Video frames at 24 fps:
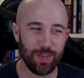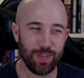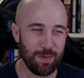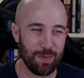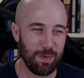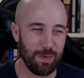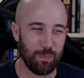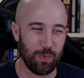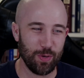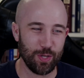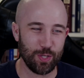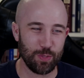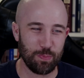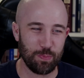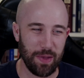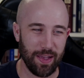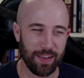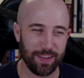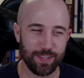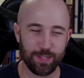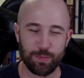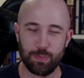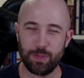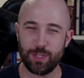Give me
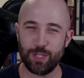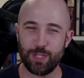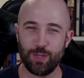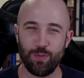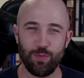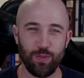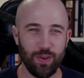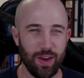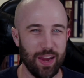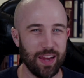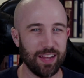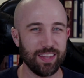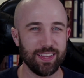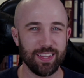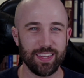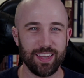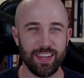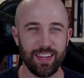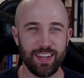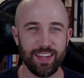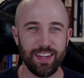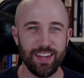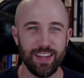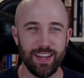pushback, especially if you're
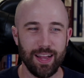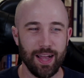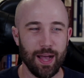Anglican.